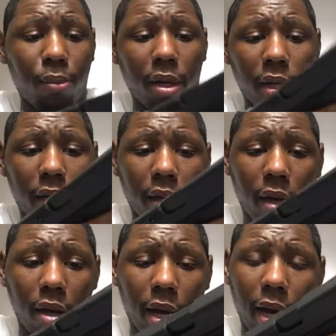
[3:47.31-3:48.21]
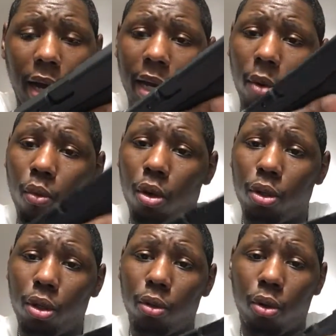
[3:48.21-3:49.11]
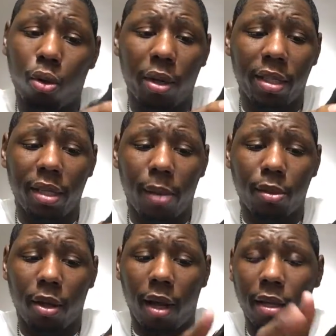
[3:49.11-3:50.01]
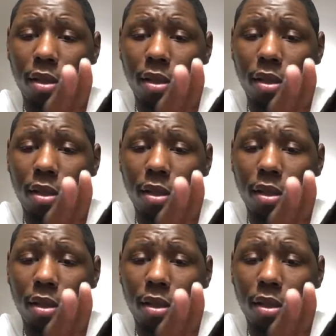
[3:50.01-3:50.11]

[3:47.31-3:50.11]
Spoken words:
But I walked her through quick steps of,